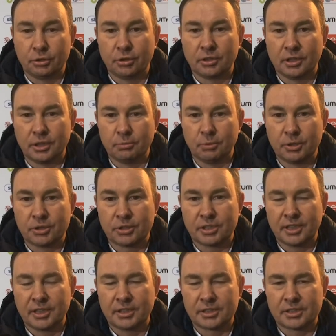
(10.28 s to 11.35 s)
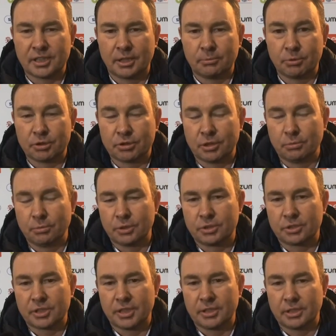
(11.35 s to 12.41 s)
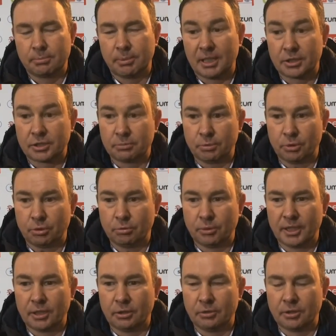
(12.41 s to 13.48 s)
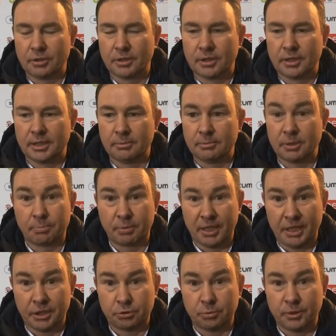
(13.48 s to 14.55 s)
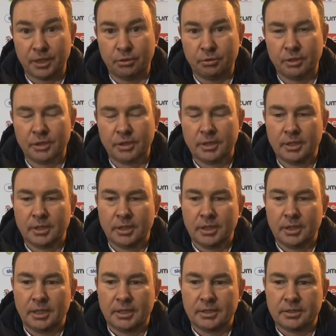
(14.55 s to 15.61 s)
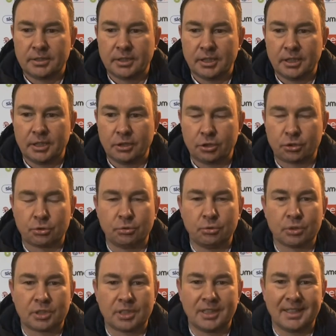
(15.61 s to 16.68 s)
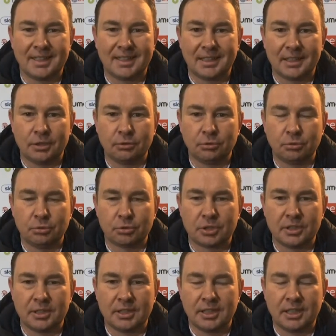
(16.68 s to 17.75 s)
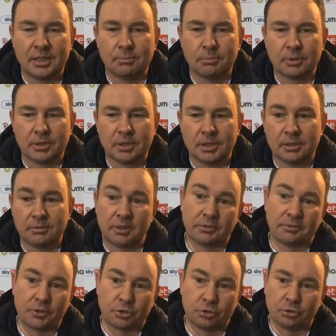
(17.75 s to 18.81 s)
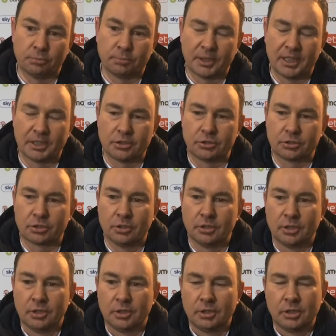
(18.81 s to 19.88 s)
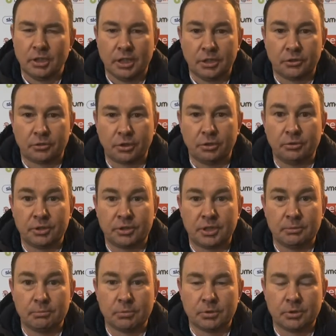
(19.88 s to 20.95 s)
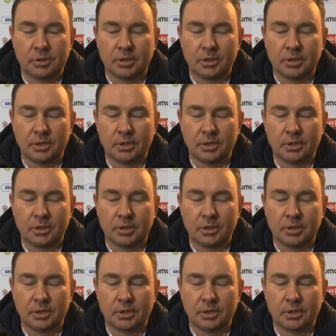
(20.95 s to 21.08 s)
good League One side, established League One side. They passed the ball well, they pressed well, and they scored early goals in the game. Their physical presence throughout the team